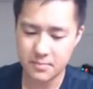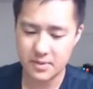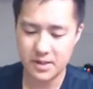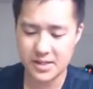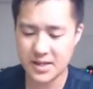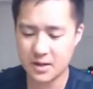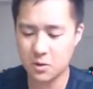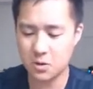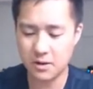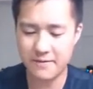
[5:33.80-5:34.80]
It's kind of
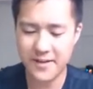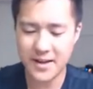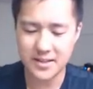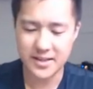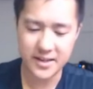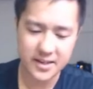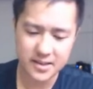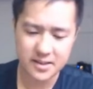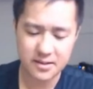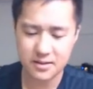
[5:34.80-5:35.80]
cool. In fact, like,
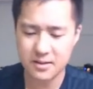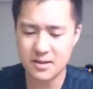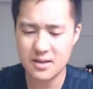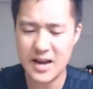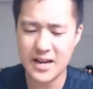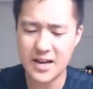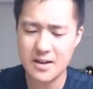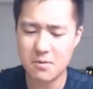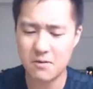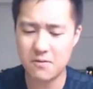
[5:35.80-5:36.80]
I kind
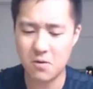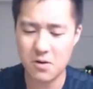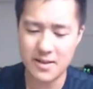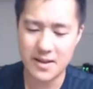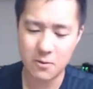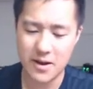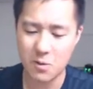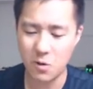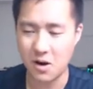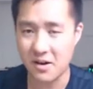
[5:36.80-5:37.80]
of prefer it that way
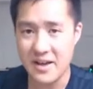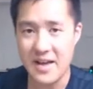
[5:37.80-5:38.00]
where